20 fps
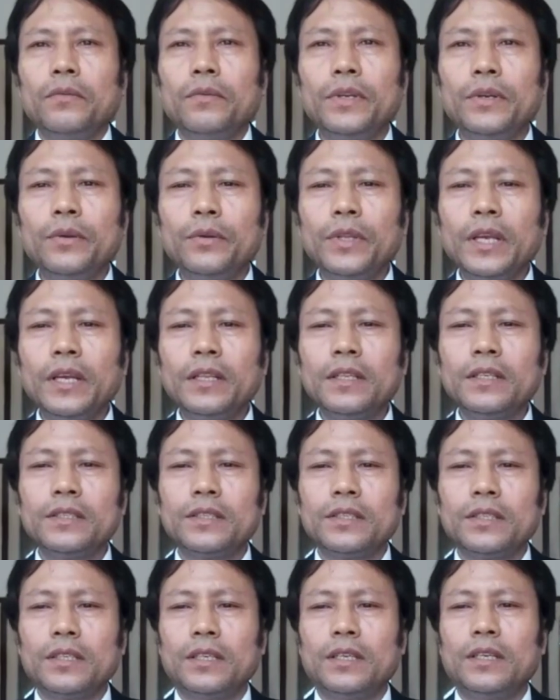We know
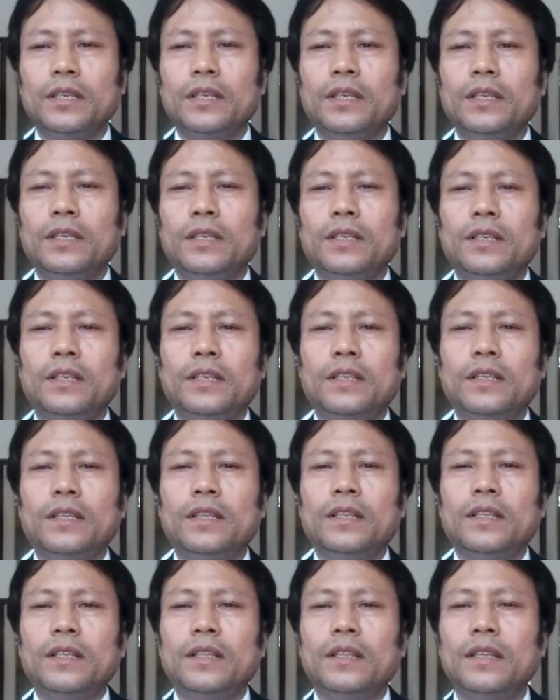that
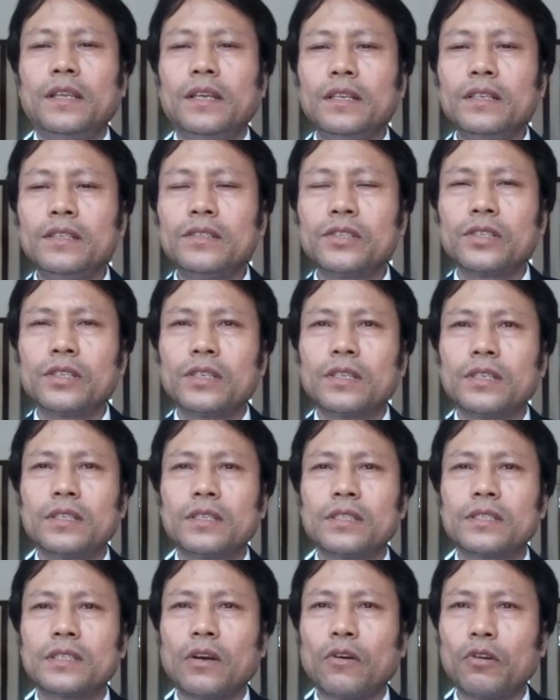there is
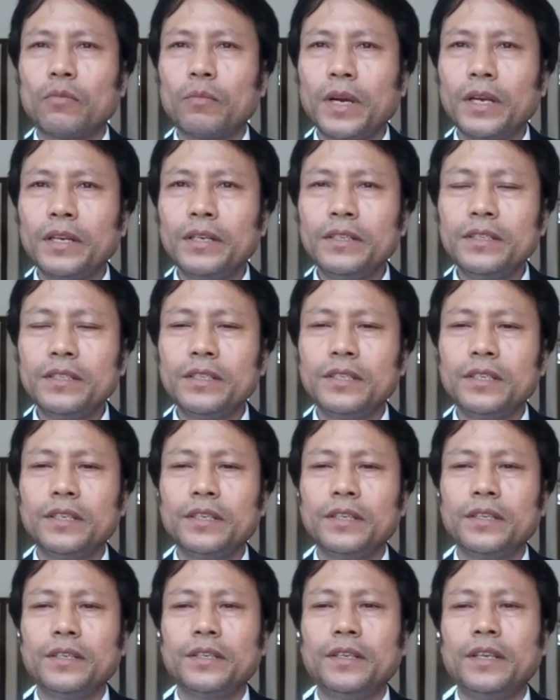sound mind
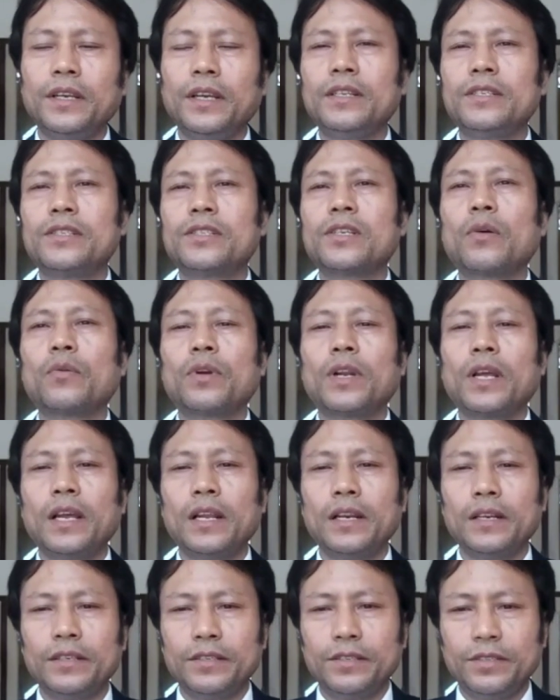in sound
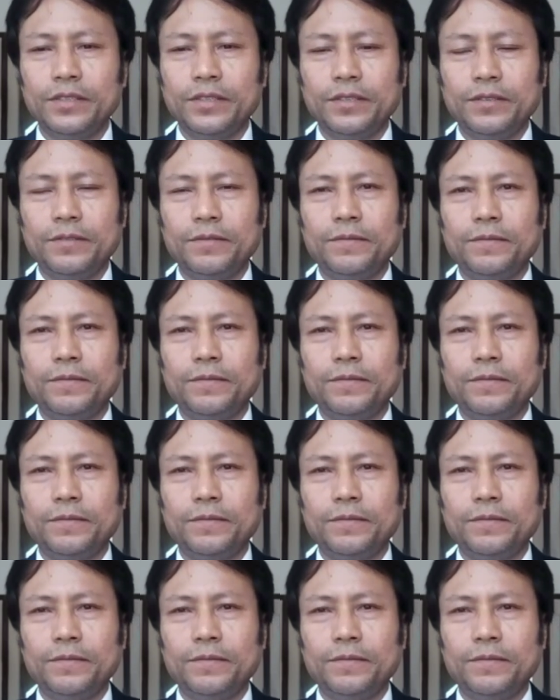health.